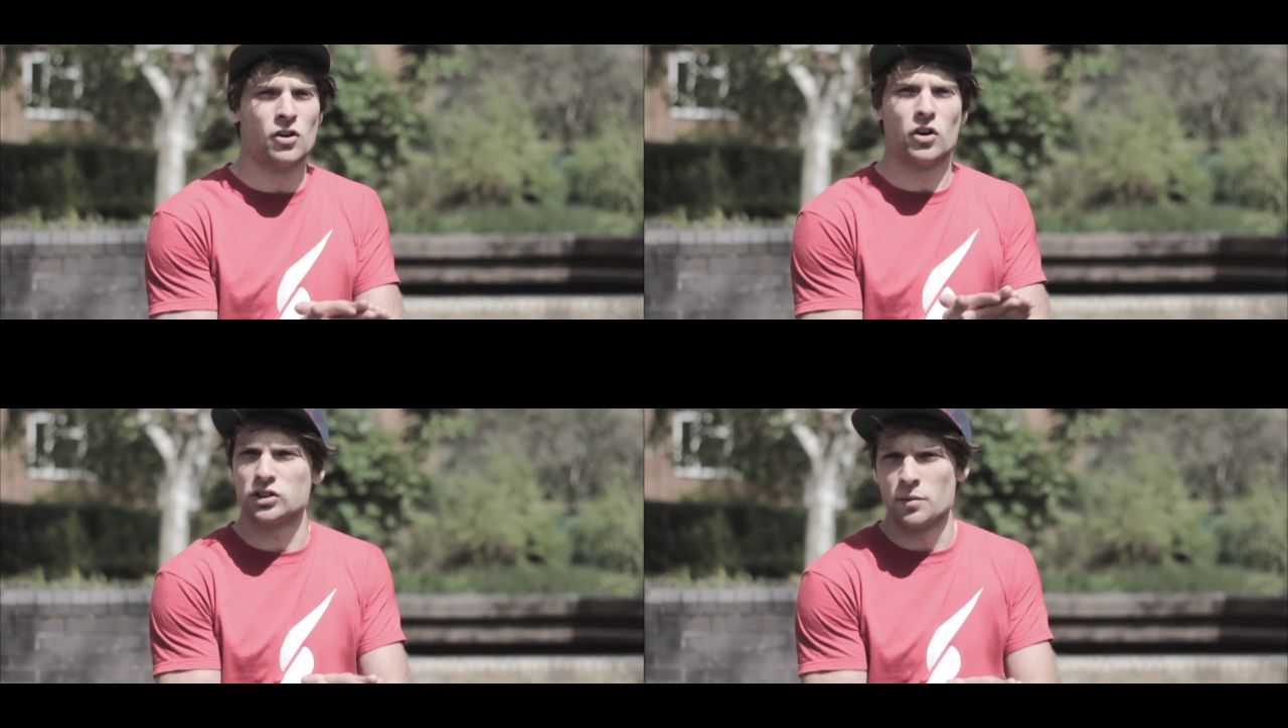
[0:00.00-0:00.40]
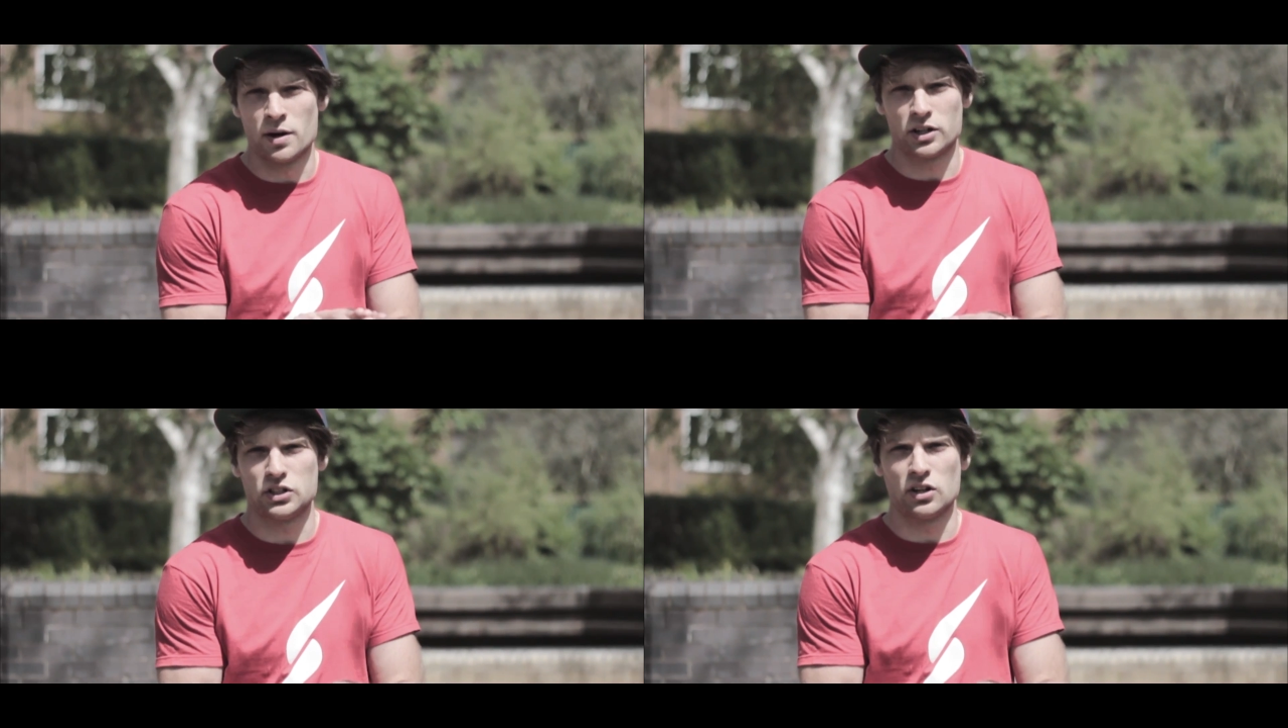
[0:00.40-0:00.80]
not so
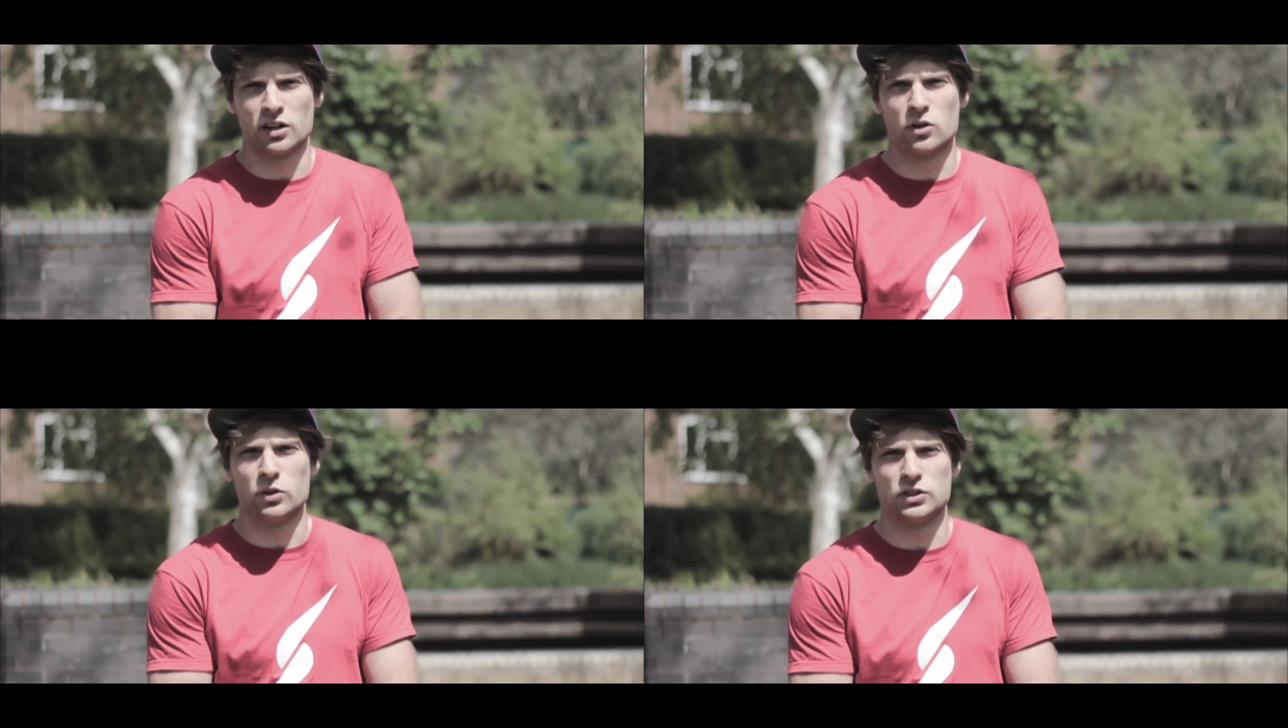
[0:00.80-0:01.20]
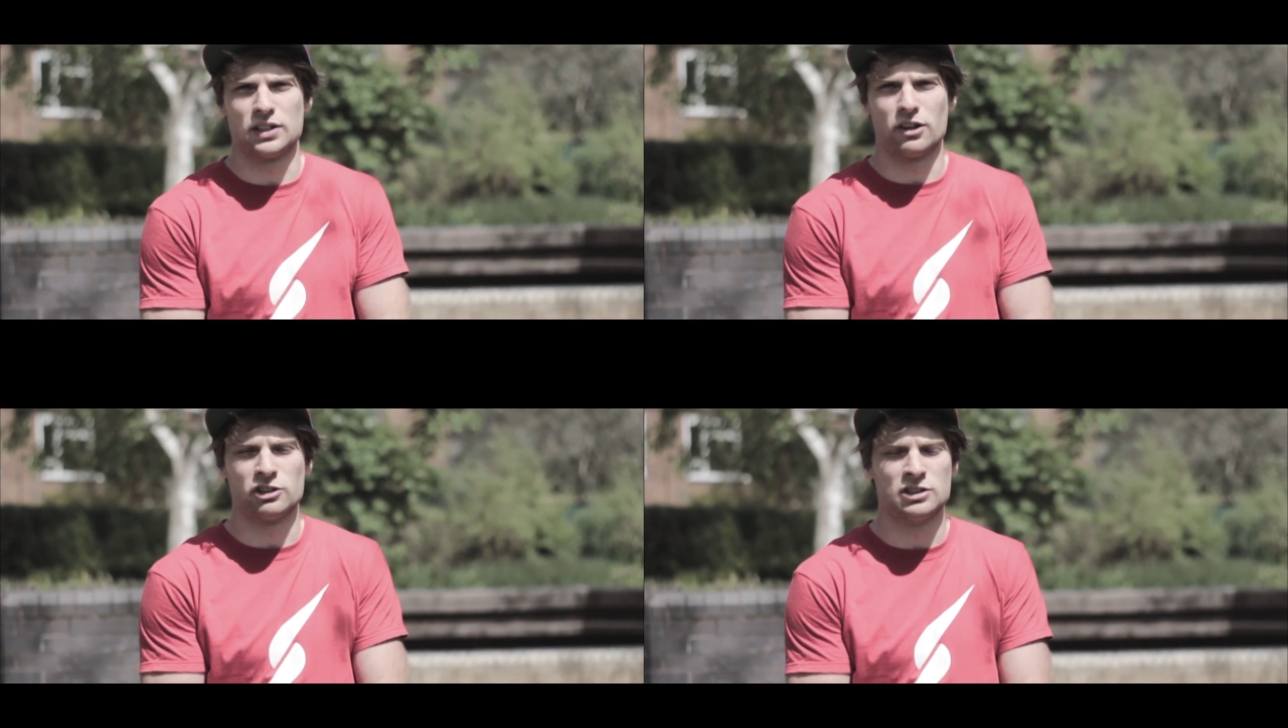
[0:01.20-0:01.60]
much that you're going to cause
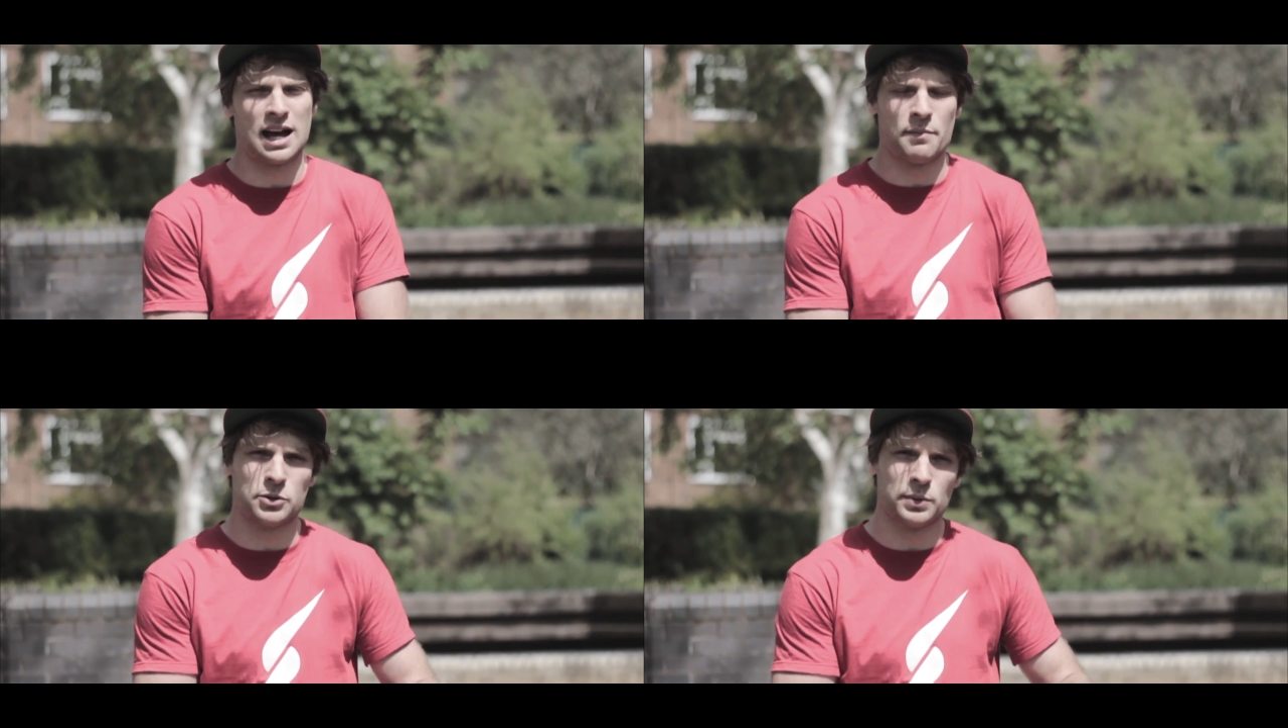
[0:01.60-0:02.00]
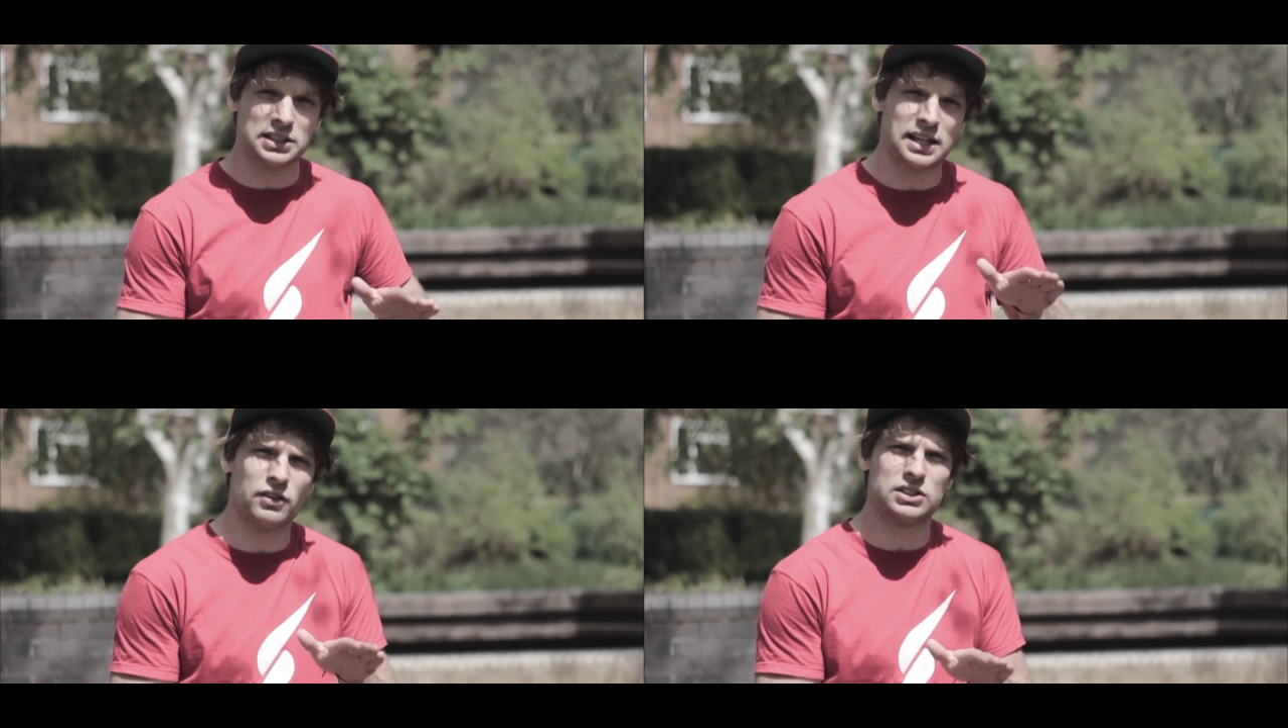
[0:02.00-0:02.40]
yourself some damage, but to
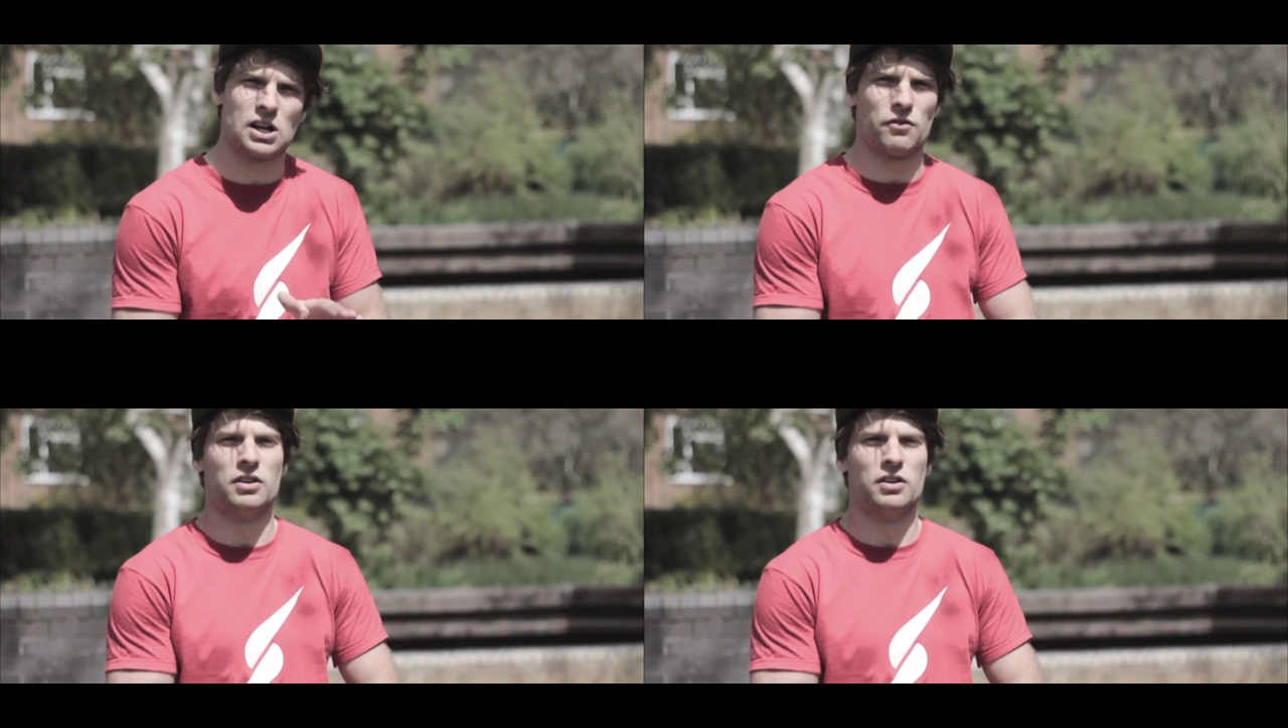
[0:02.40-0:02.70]
give yourself